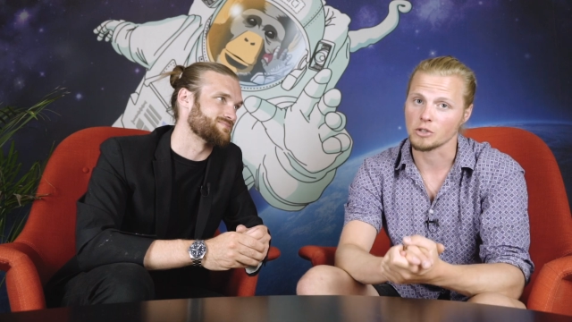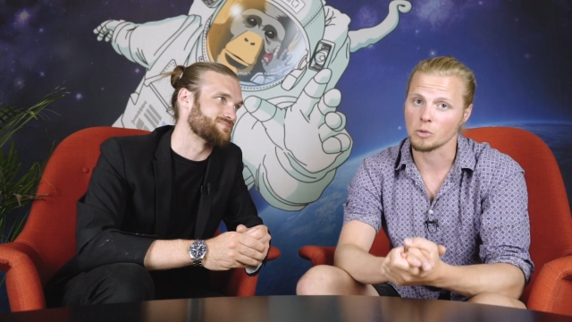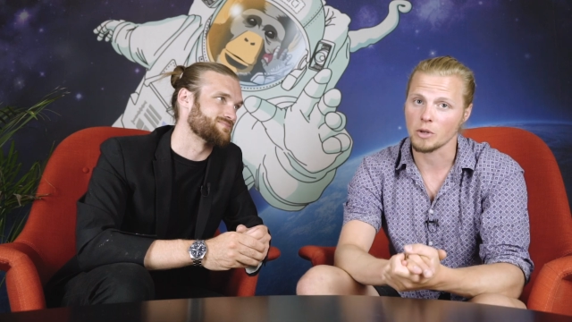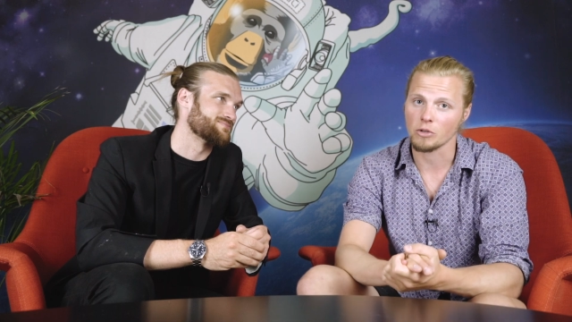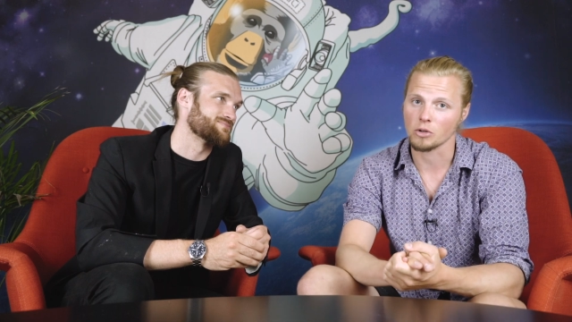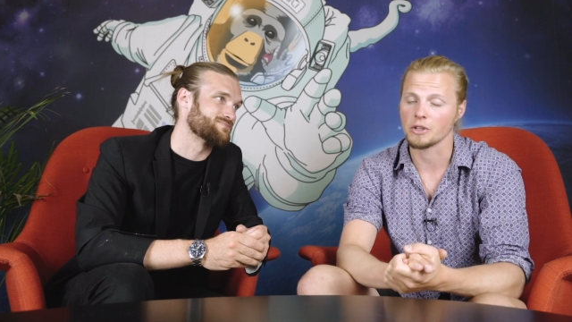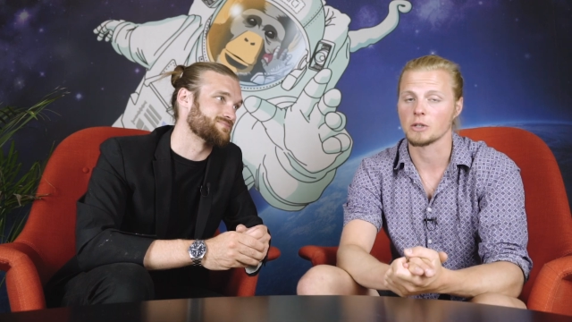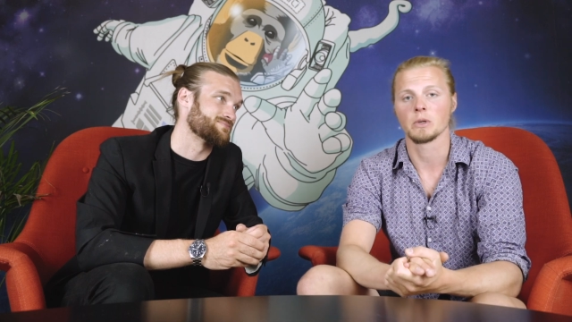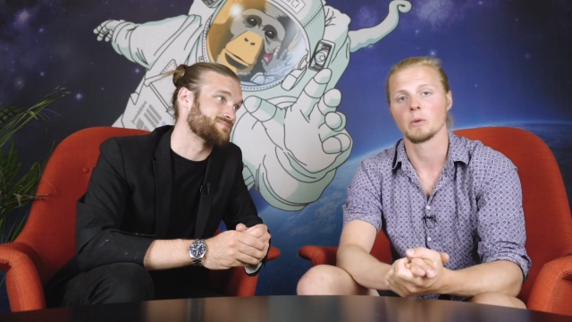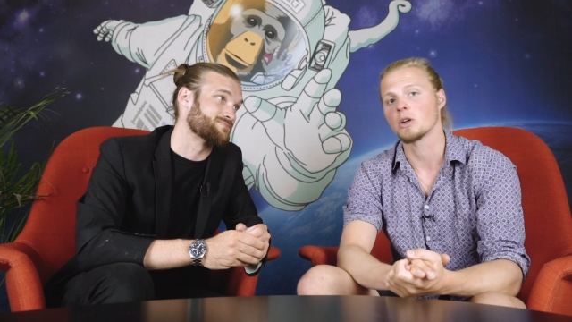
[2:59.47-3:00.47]
Speaker 1: so we thought
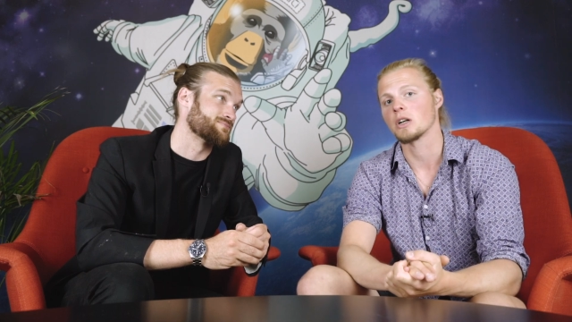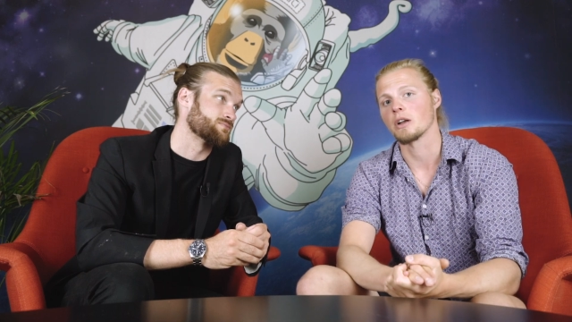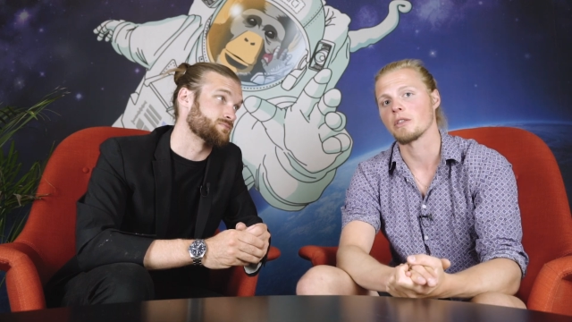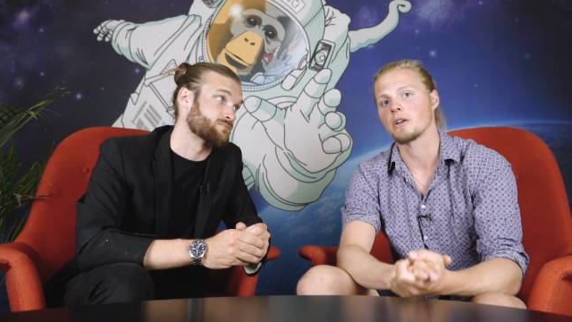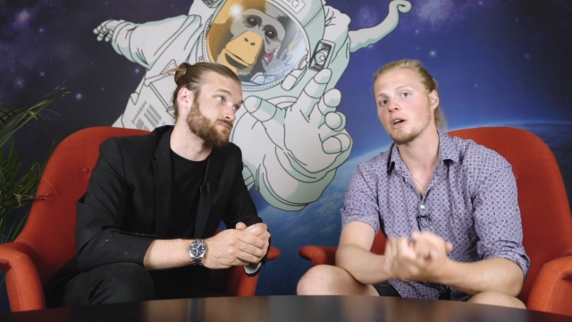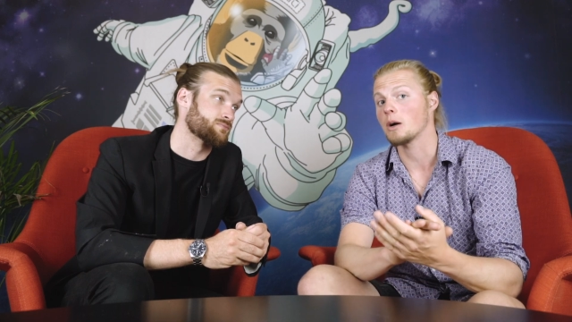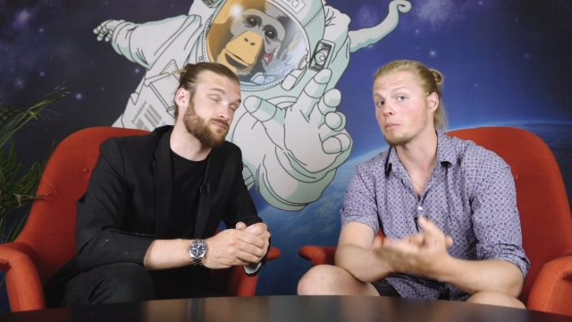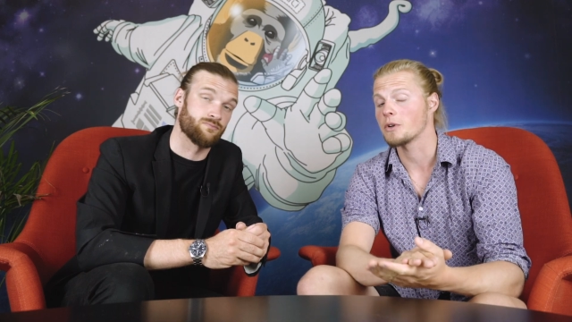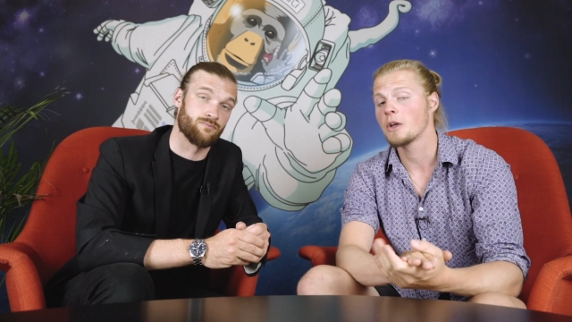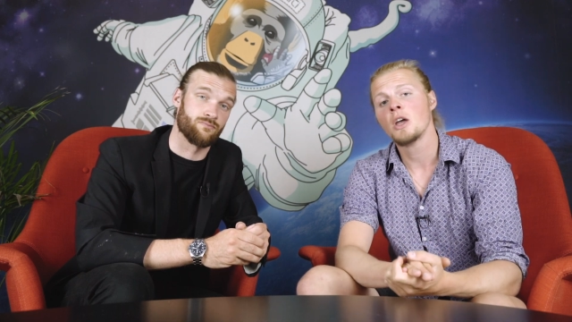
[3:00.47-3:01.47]
that we will clear that up.